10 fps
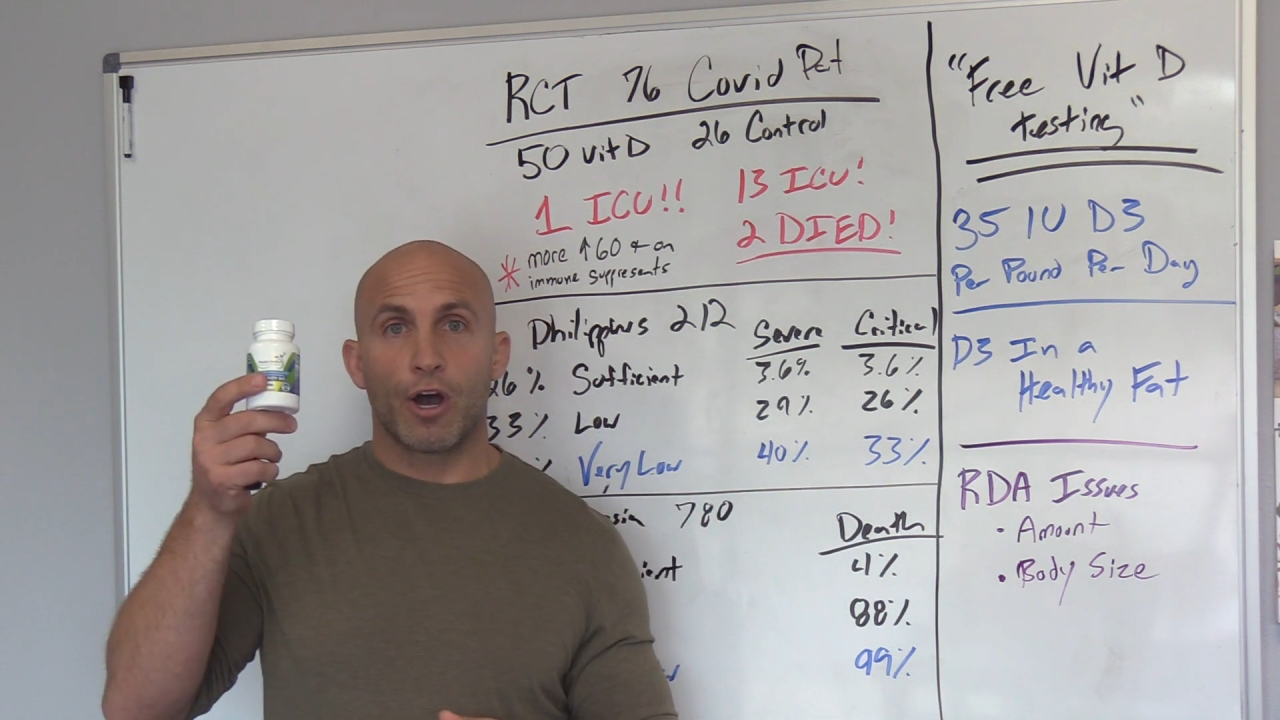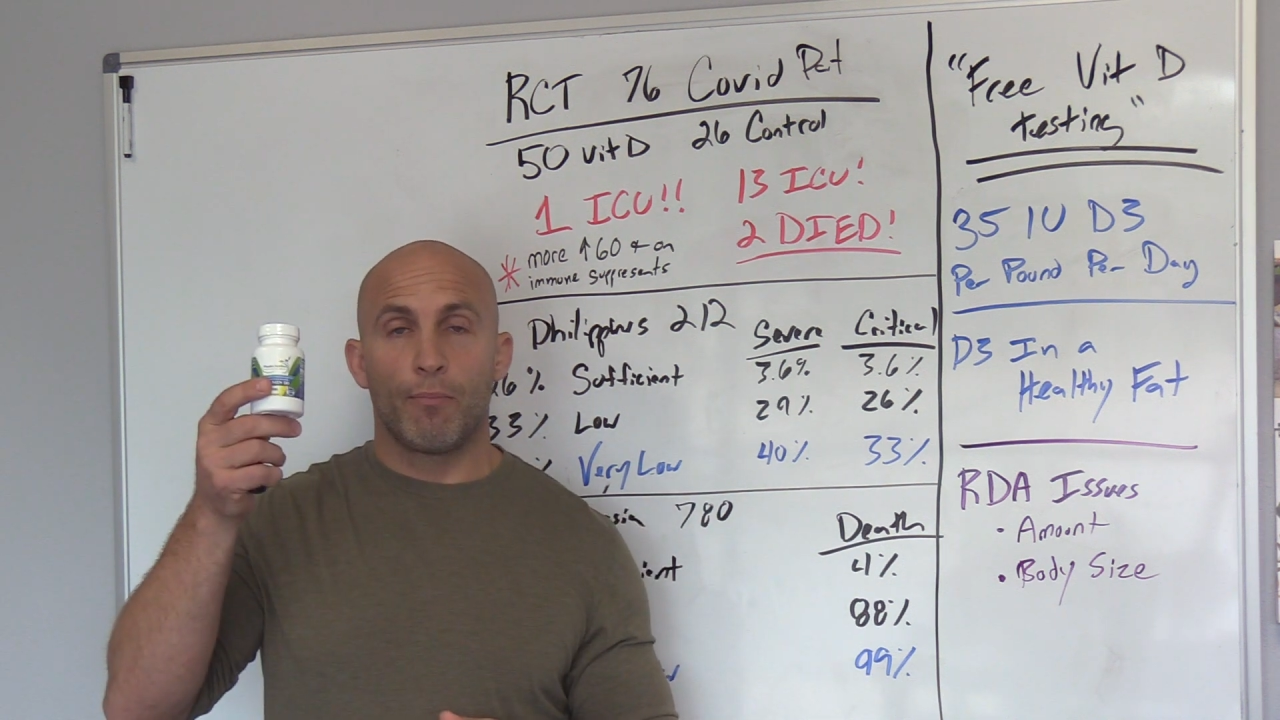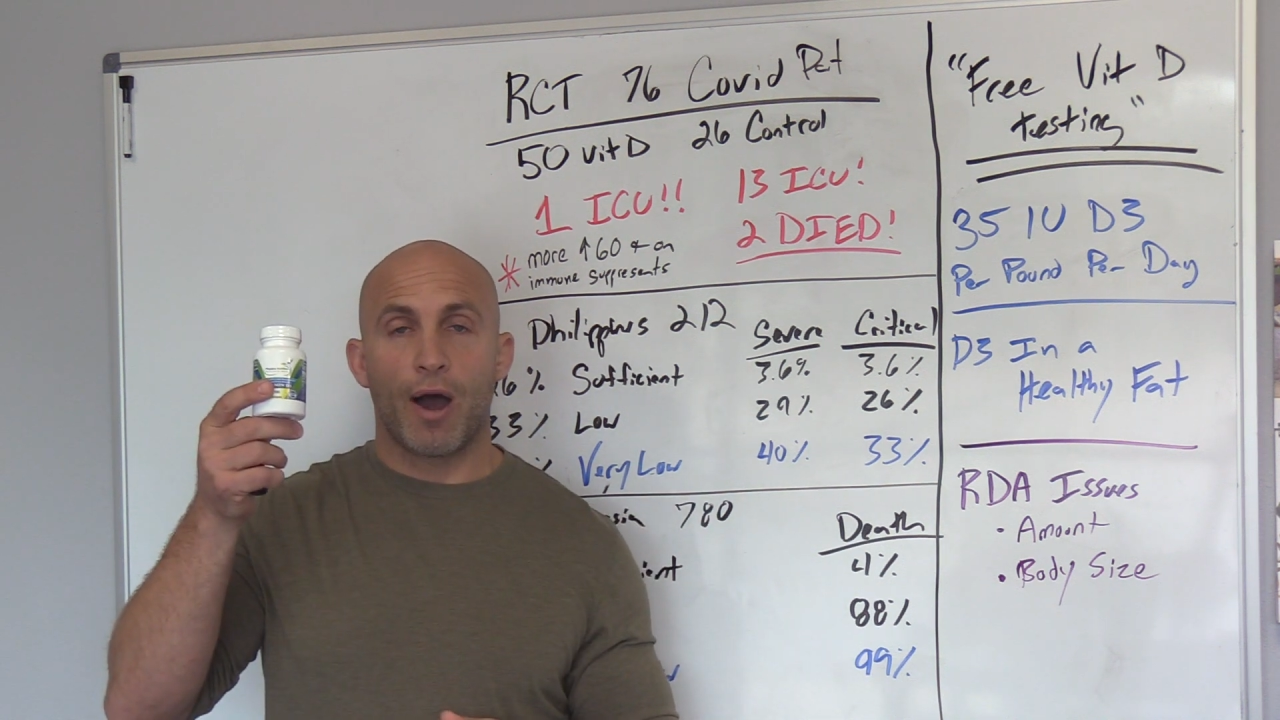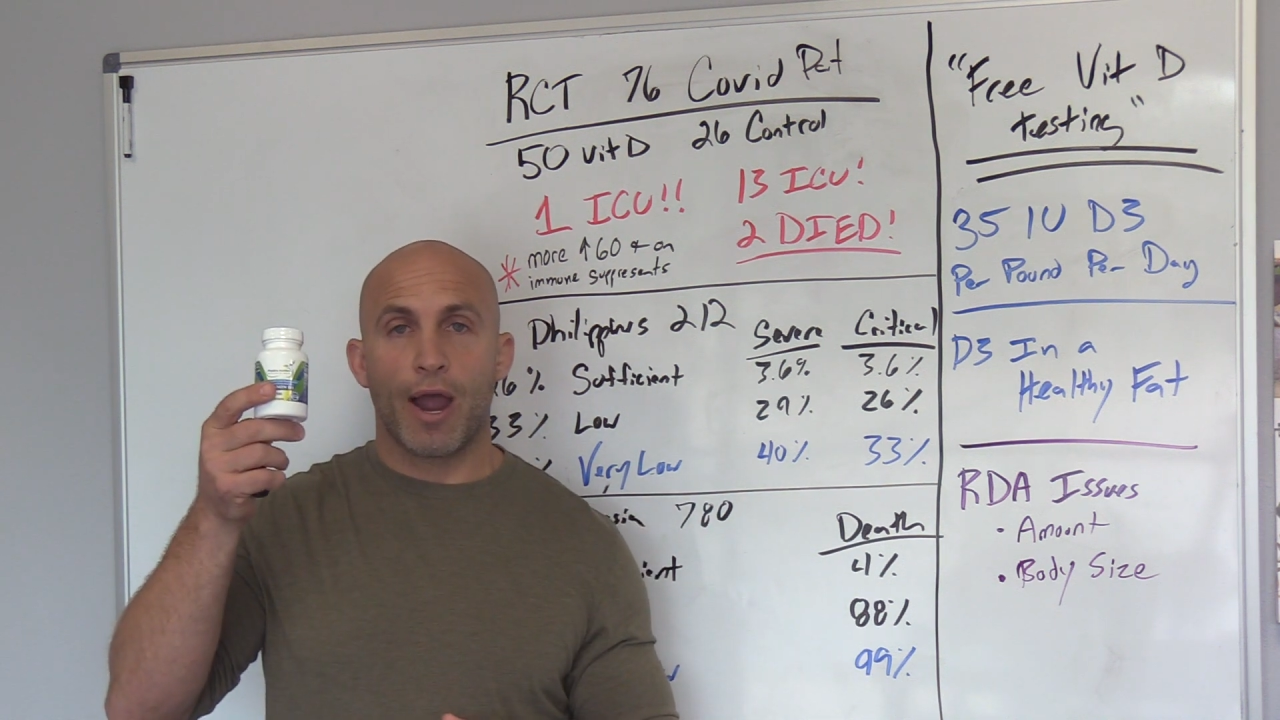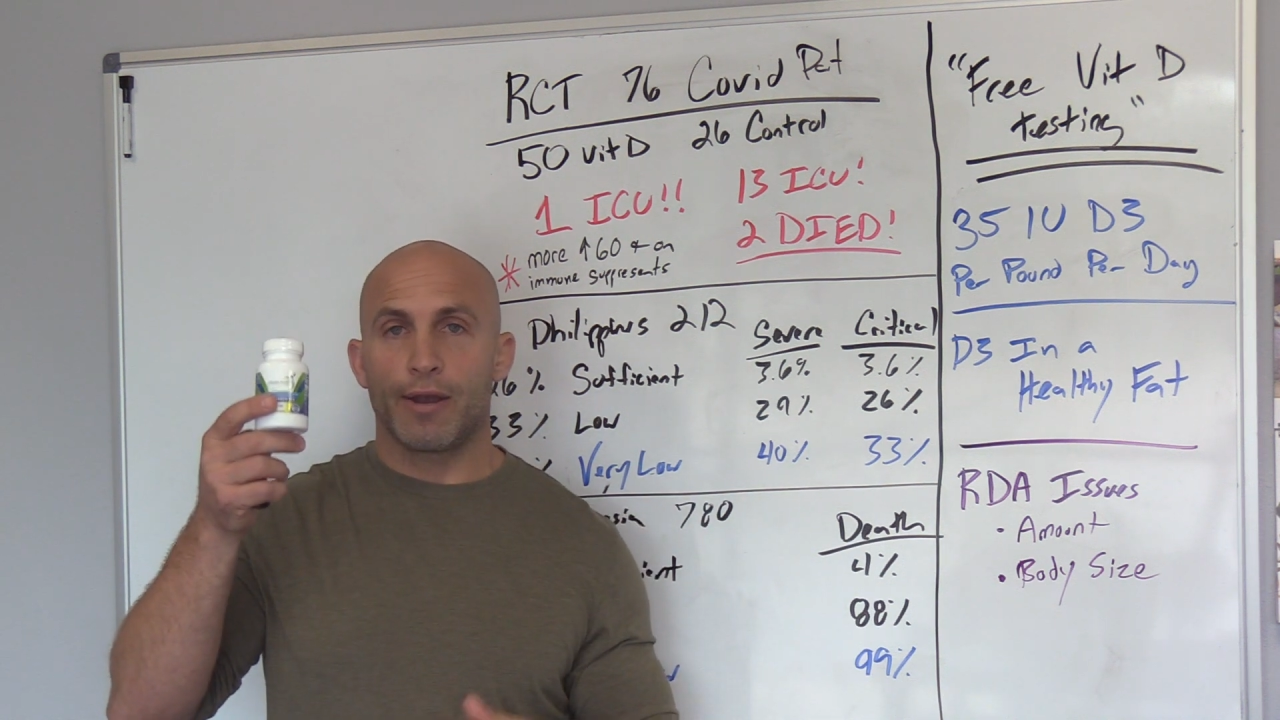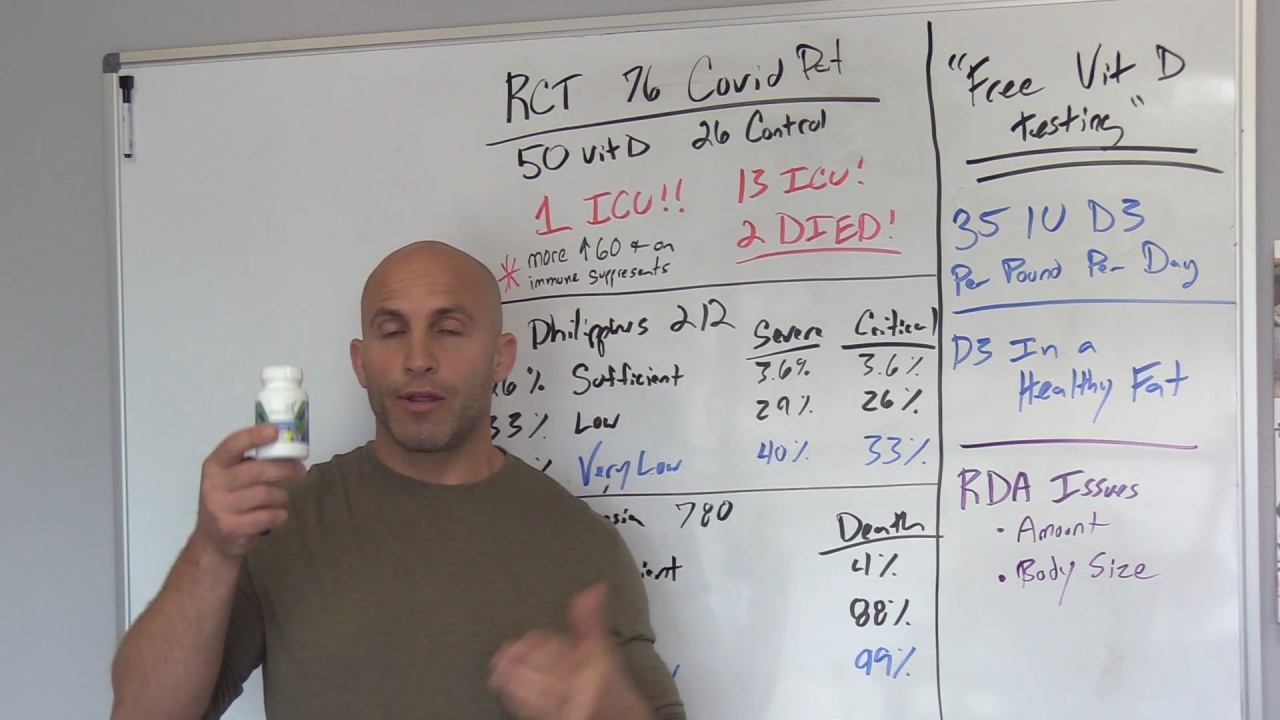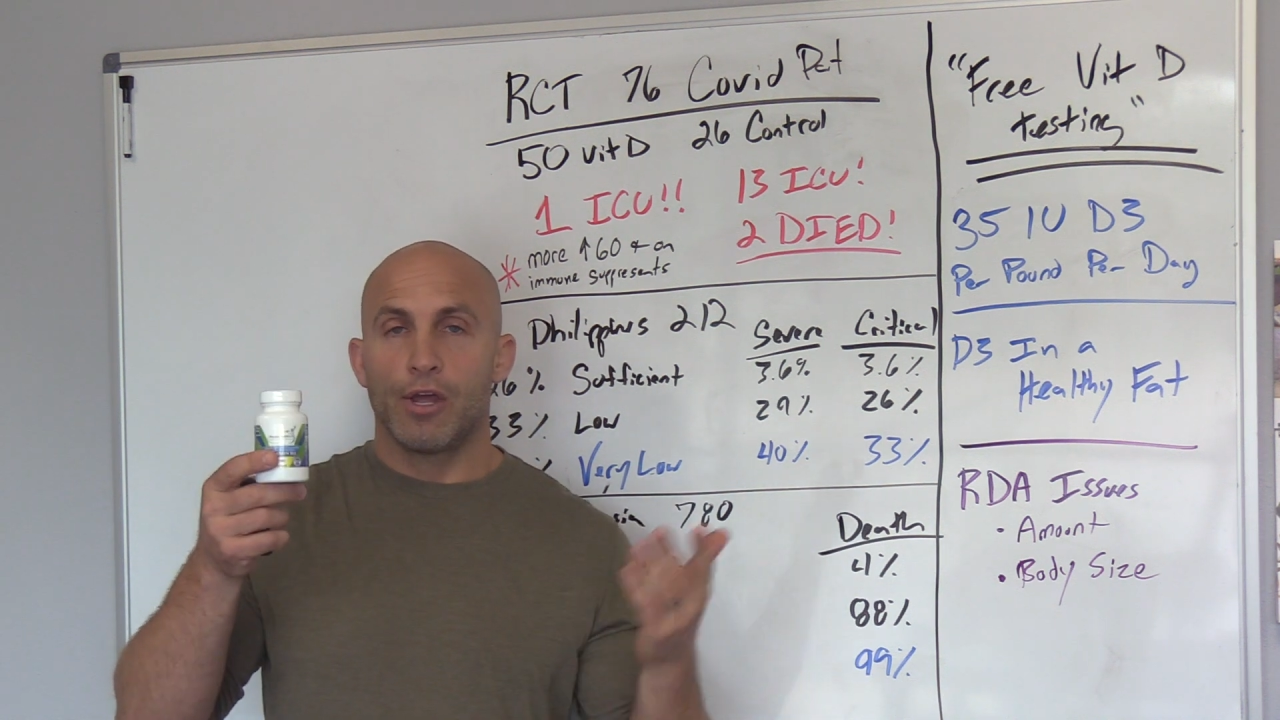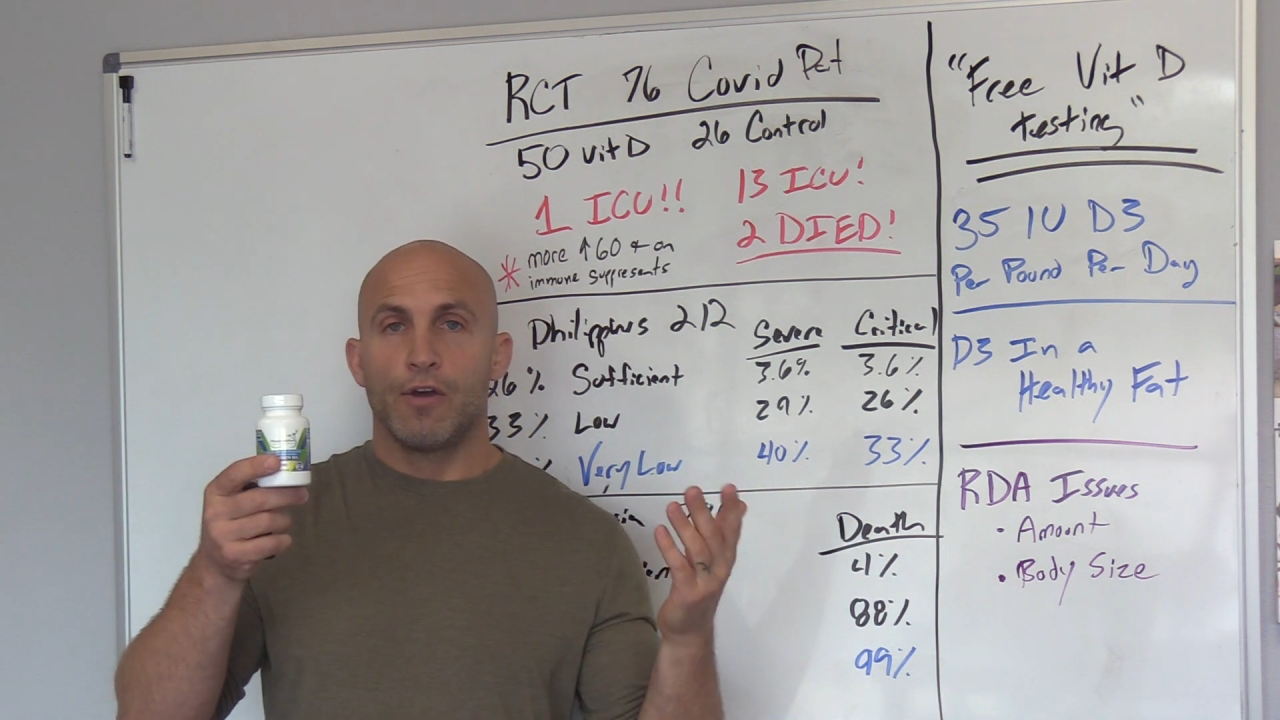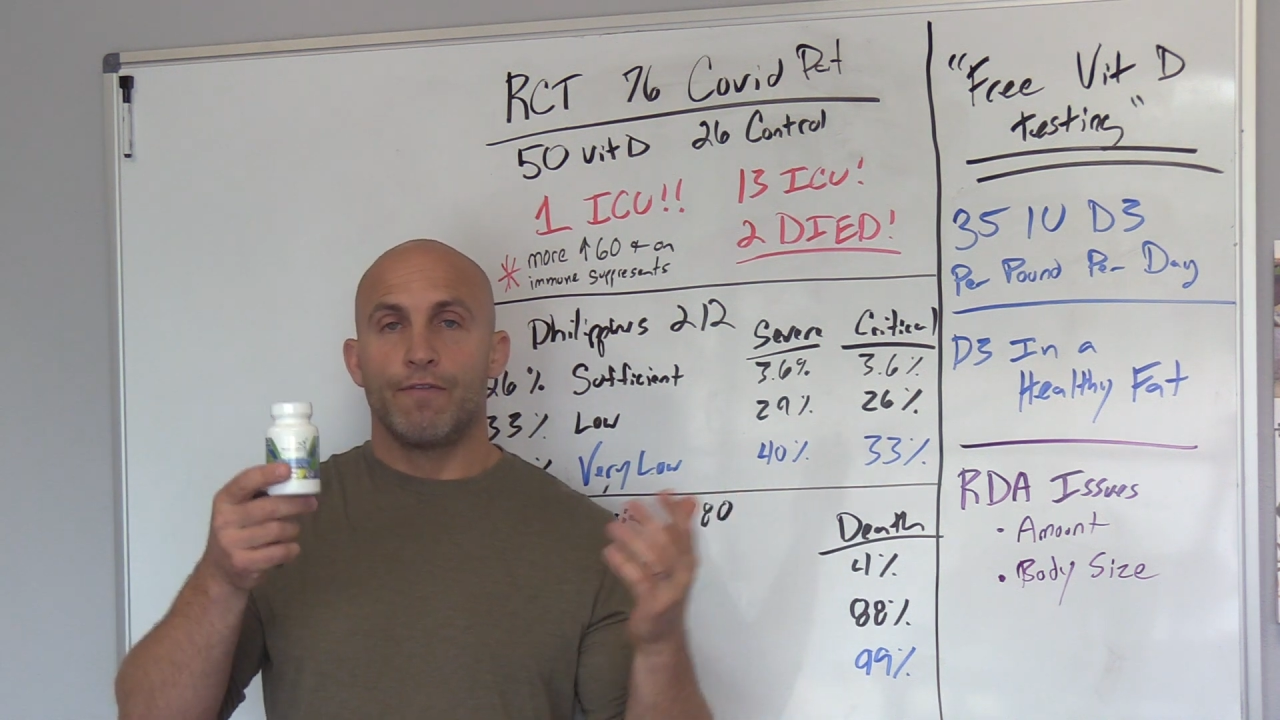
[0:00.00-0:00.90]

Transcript: out mine,